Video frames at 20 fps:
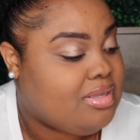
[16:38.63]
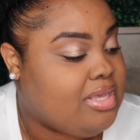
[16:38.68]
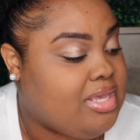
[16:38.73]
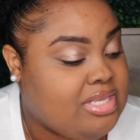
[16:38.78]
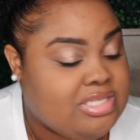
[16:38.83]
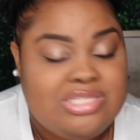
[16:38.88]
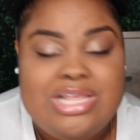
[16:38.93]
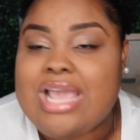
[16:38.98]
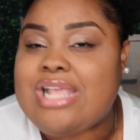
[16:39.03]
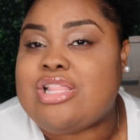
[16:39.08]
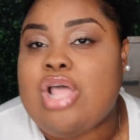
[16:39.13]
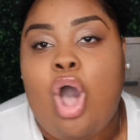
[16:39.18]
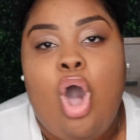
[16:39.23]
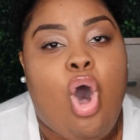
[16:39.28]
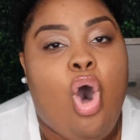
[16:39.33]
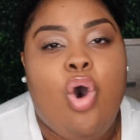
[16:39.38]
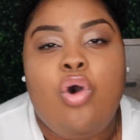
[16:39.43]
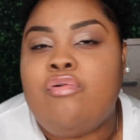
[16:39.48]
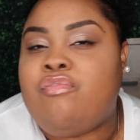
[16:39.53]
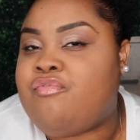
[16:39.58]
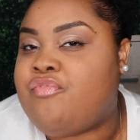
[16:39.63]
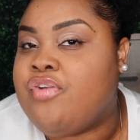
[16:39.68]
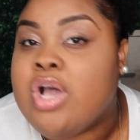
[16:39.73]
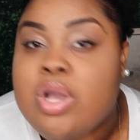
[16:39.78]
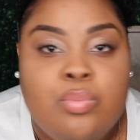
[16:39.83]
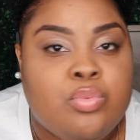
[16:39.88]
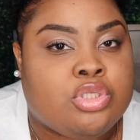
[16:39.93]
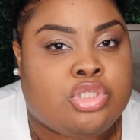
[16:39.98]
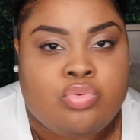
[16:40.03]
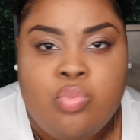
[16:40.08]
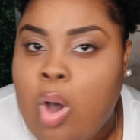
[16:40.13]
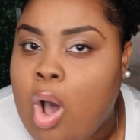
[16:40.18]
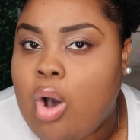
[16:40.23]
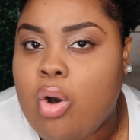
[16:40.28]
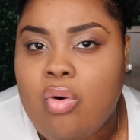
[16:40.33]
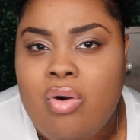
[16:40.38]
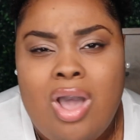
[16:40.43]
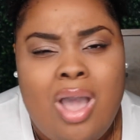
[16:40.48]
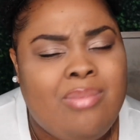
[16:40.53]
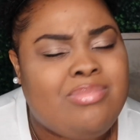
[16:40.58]
it's like the whole foot was
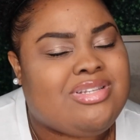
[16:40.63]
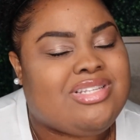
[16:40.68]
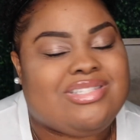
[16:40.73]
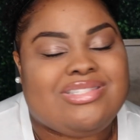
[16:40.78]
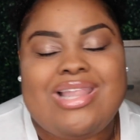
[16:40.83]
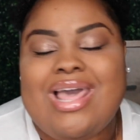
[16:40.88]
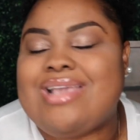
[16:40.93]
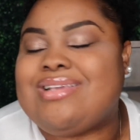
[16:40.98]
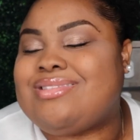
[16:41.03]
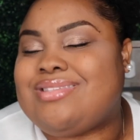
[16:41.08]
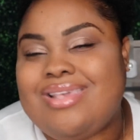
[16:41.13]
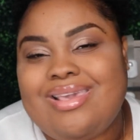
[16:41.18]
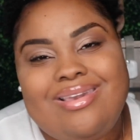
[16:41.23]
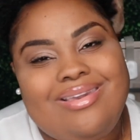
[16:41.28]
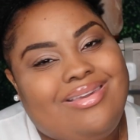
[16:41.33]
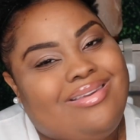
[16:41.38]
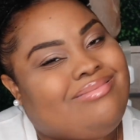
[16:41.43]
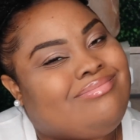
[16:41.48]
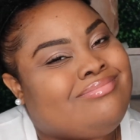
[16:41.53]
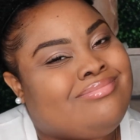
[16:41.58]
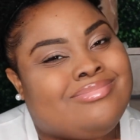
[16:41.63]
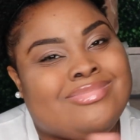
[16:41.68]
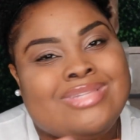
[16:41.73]
swollen. I'm just like, see,